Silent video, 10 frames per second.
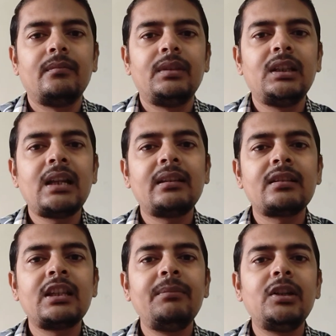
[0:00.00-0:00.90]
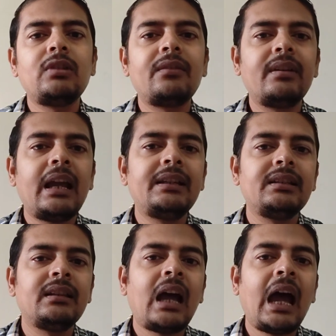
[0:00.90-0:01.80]
These are the semi-dwarf
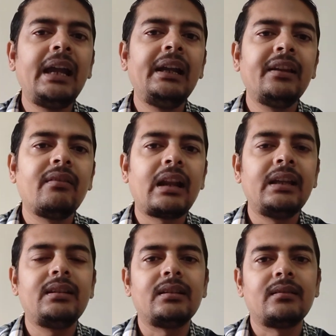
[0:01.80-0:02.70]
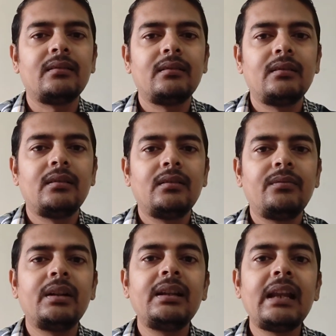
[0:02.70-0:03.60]
variety and high yielding variety,
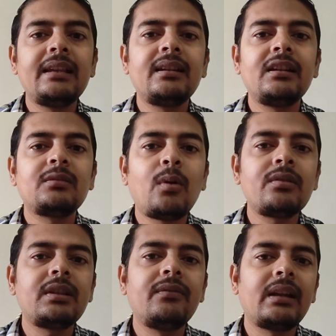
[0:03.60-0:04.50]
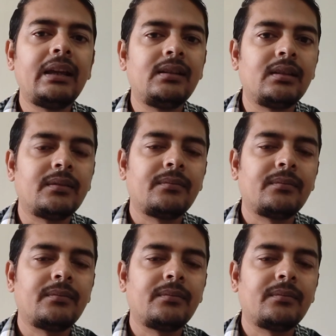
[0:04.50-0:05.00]
fertilizer responsive variety.